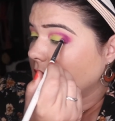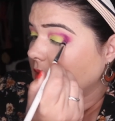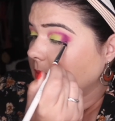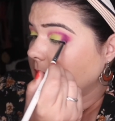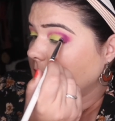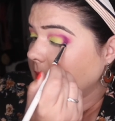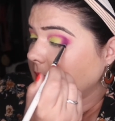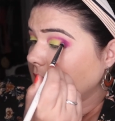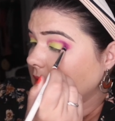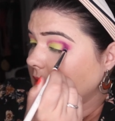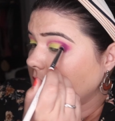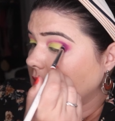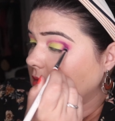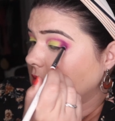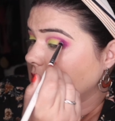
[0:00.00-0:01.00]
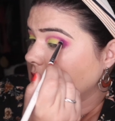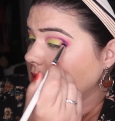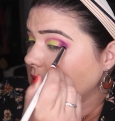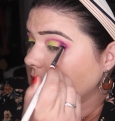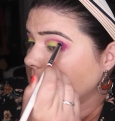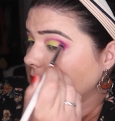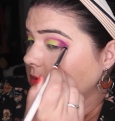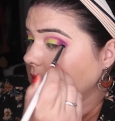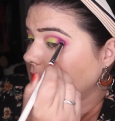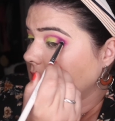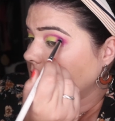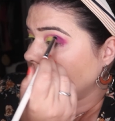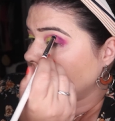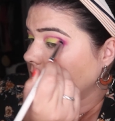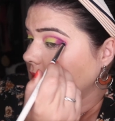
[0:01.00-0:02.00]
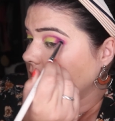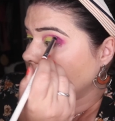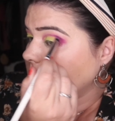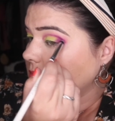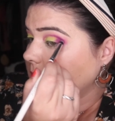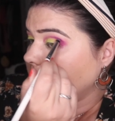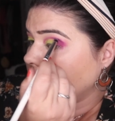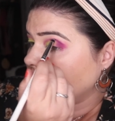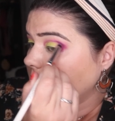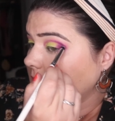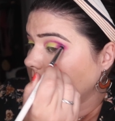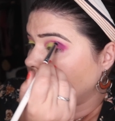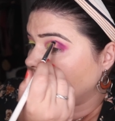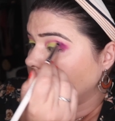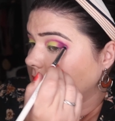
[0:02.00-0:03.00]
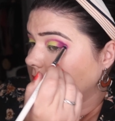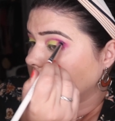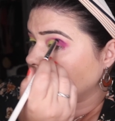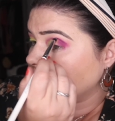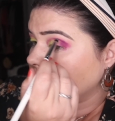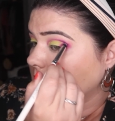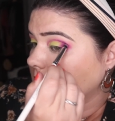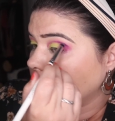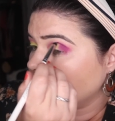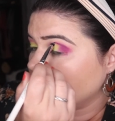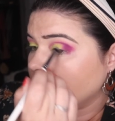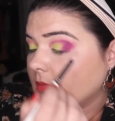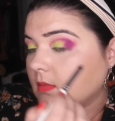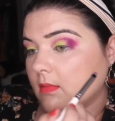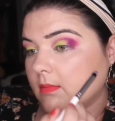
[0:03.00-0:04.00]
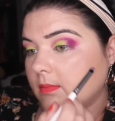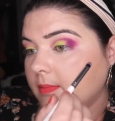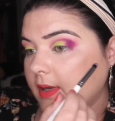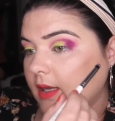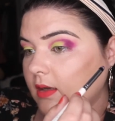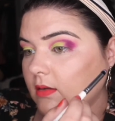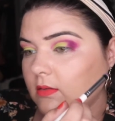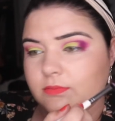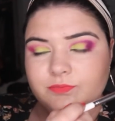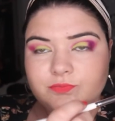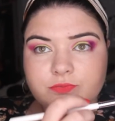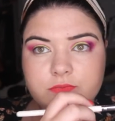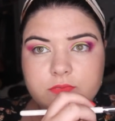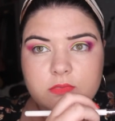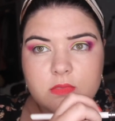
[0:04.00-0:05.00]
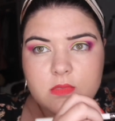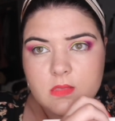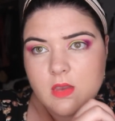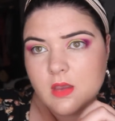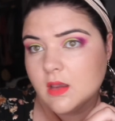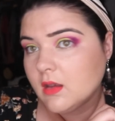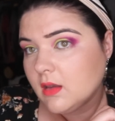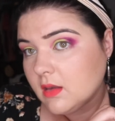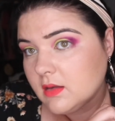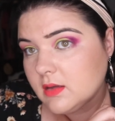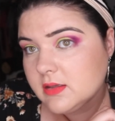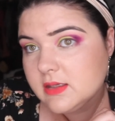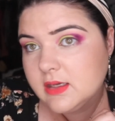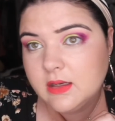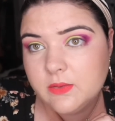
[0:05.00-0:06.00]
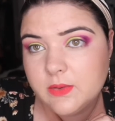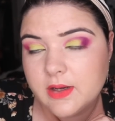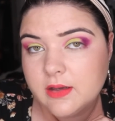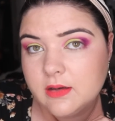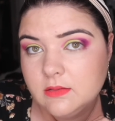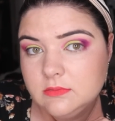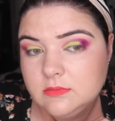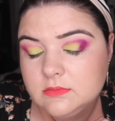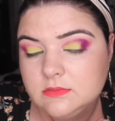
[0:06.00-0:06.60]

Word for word: I'm hoping that the contrast between these will pick up better. It's kind of working.